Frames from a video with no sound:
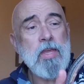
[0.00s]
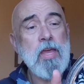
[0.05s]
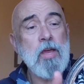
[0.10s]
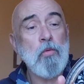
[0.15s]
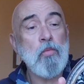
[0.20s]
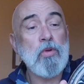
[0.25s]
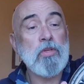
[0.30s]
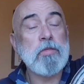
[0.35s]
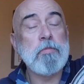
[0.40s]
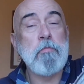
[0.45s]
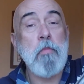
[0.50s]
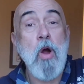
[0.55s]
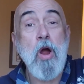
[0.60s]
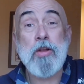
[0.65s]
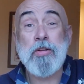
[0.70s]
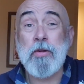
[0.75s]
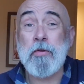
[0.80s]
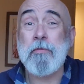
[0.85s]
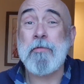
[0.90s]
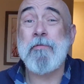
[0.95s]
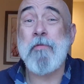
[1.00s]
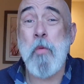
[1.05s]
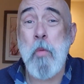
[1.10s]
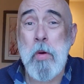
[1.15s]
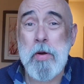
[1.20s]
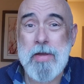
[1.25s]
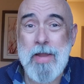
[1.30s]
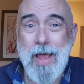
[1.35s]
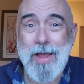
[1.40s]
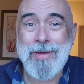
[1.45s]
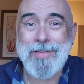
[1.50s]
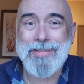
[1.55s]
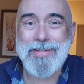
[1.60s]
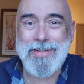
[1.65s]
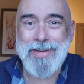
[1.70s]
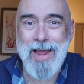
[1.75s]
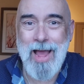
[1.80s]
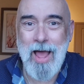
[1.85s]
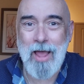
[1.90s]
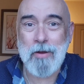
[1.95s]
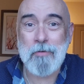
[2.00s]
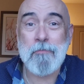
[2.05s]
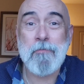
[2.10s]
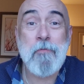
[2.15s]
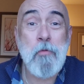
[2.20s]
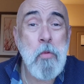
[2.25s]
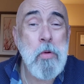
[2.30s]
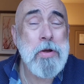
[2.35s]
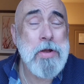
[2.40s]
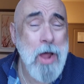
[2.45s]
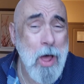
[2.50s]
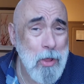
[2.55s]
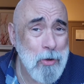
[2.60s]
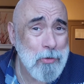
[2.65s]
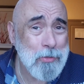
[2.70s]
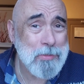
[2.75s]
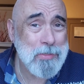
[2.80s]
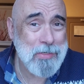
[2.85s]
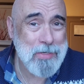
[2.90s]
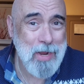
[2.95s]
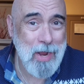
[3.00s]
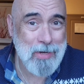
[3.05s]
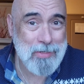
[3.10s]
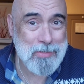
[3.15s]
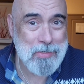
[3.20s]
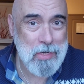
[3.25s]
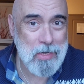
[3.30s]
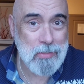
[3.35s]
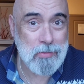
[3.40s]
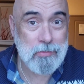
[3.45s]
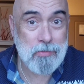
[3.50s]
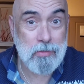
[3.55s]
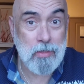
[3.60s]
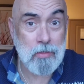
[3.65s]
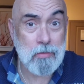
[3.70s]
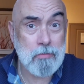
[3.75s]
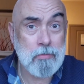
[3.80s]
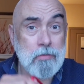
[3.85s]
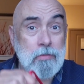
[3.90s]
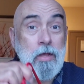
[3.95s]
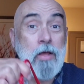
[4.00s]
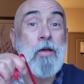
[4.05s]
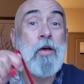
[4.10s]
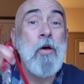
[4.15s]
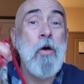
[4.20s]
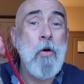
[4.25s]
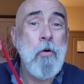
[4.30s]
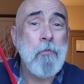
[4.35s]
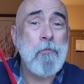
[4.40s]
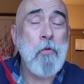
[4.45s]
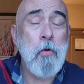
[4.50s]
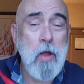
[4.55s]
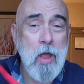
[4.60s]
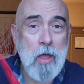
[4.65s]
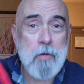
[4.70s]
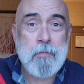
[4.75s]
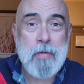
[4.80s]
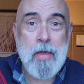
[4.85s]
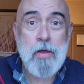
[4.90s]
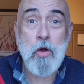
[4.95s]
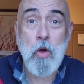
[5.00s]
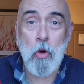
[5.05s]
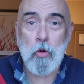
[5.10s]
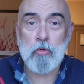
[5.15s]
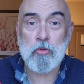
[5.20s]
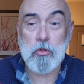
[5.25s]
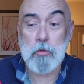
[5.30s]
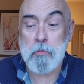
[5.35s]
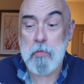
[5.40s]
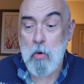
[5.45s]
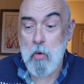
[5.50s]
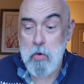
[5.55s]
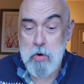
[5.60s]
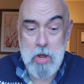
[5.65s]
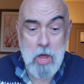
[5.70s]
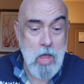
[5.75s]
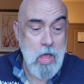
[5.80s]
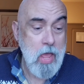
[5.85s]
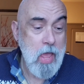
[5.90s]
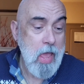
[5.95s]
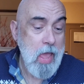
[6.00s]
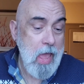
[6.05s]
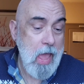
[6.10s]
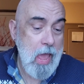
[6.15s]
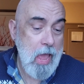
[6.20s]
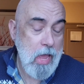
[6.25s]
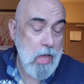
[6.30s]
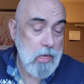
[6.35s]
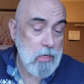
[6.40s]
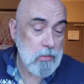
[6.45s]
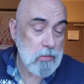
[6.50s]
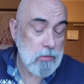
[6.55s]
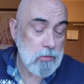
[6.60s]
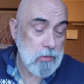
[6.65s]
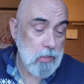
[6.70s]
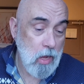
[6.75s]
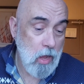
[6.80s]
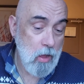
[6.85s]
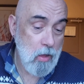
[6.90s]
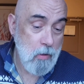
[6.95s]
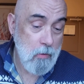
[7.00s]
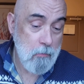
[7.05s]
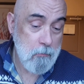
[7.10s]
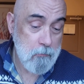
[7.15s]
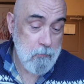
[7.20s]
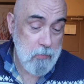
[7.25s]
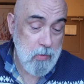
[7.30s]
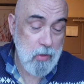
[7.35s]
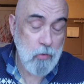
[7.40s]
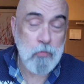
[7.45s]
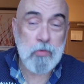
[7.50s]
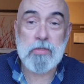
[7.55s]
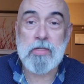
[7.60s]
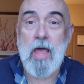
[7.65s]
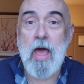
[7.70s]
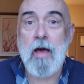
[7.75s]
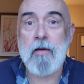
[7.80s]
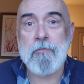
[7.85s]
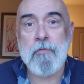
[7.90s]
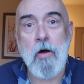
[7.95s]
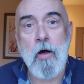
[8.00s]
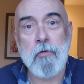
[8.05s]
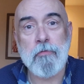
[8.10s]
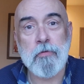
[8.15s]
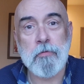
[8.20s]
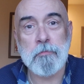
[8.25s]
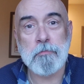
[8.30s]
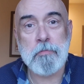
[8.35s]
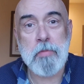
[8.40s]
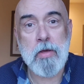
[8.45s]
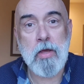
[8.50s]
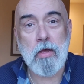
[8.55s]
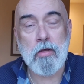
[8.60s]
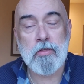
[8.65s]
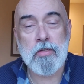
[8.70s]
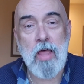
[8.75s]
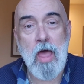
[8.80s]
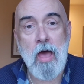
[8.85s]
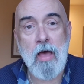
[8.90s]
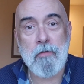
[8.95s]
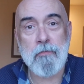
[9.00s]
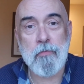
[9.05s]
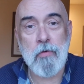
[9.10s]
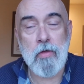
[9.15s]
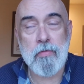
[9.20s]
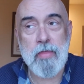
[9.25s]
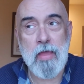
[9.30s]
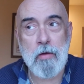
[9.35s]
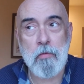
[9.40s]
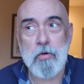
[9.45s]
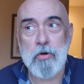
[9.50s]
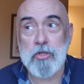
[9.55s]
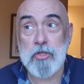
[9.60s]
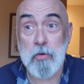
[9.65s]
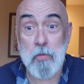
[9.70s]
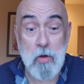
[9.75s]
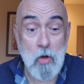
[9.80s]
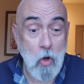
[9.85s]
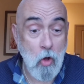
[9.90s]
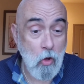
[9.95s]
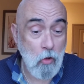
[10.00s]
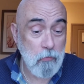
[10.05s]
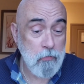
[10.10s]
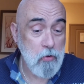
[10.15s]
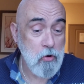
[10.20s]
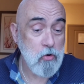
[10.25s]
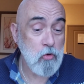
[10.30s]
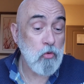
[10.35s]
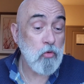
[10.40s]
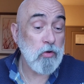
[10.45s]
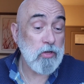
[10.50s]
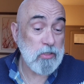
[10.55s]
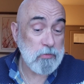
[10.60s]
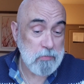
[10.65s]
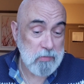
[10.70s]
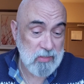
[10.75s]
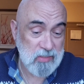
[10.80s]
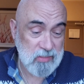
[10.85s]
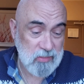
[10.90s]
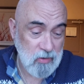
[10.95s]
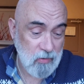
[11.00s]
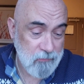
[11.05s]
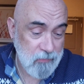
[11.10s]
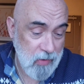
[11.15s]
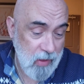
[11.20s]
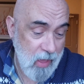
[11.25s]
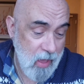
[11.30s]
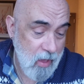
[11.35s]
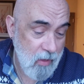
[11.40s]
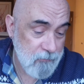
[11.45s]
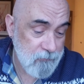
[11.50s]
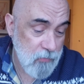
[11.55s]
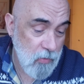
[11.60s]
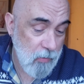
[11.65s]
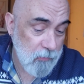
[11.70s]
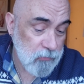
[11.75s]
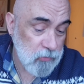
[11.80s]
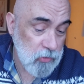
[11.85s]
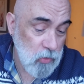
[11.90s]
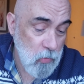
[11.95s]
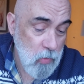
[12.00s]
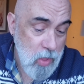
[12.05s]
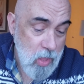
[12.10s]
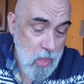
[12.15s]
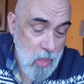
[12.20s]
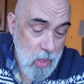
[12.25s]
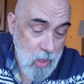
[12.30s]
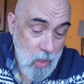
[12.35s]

It was marked at $4.99, $4.99 for handmade Kosta Boda. And um, it was half off because half they were doing all their Christmas stuff at half off. So